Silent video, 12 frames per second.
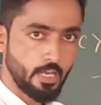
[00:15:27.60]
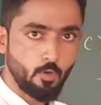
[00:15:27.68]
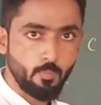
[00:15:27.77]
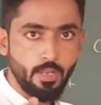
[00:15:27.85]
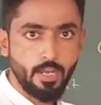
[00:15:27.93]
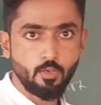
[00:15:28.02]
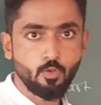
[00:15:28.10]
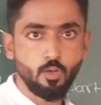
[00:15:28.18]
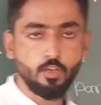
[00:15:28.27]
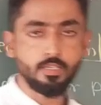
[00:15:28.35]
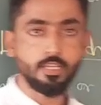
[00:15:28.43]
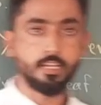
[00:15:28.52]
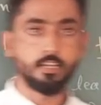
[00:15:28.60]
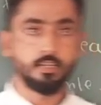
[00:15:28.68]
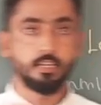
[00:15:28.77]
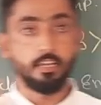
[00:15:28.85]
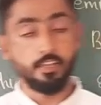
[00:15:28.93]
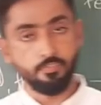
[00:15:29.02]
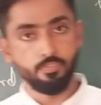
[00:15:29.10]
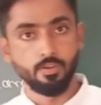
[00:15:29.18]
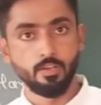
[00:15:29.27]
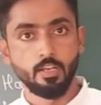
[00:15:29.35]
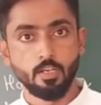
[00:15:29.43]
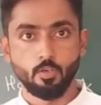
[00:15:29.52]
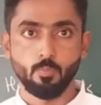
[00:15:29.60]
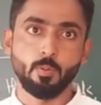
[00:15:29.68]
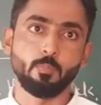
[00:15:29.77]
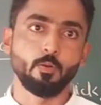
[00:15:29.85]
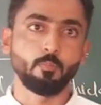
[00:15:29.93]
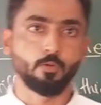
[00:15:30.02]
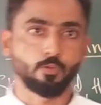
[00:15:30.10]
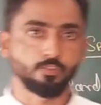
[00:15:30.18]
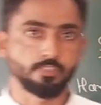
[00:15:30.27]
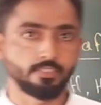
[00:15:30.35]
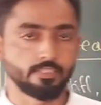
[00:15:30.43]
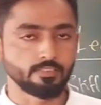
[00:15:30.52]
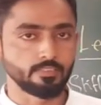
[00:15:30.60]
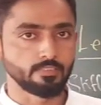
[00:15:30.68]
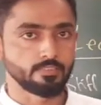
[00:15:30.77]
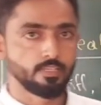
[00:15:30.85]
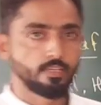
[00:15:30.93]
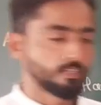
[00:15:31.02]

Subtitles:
now plant do not need leaf to perform photosynthesis.